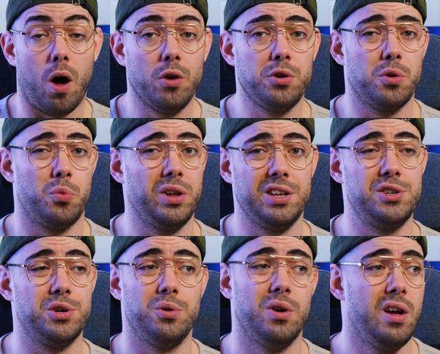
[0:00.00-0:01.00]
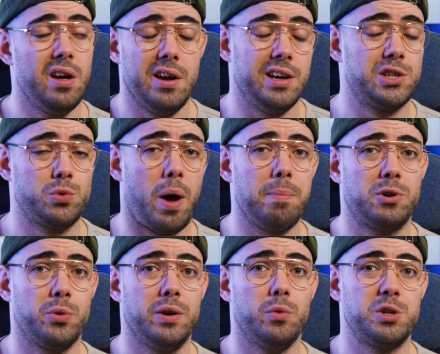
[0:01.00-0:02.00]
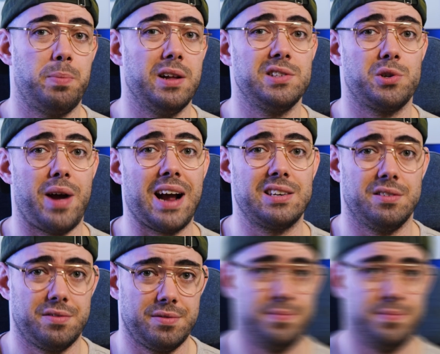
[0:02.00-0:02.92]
All you can really do is swap between which buttons are active.